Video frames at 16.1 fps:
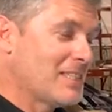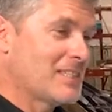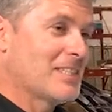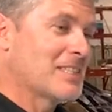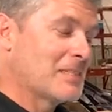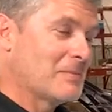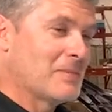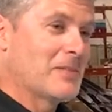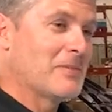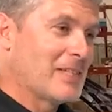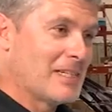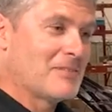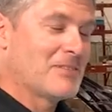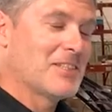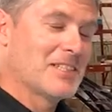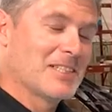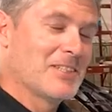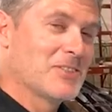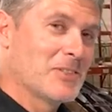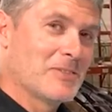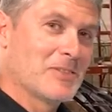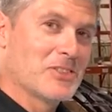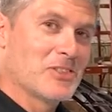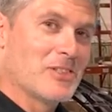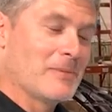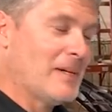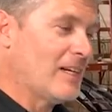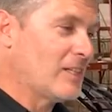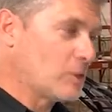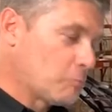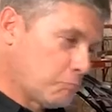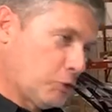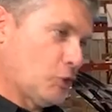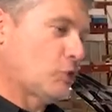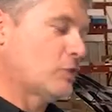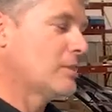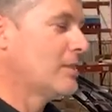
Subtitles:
system that whenever it goes over a certain amount, psh,